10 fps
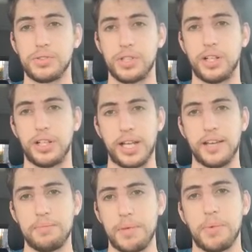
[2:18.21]
You know, like
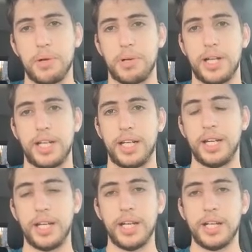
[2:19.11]
give me more money
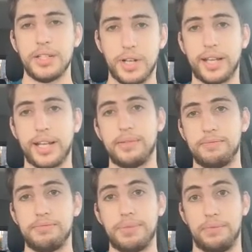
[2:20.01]
so I can
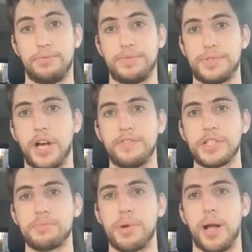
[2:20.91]
solve
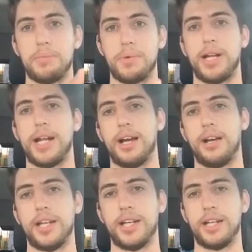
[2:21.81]
this problem right now,
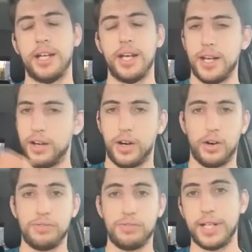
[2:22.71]
and then
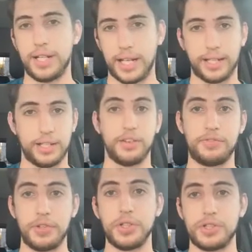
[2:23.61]
hopefully, like in the
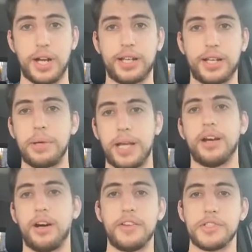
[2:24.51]
future, I can pay
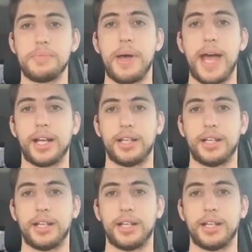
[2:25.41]
all this back.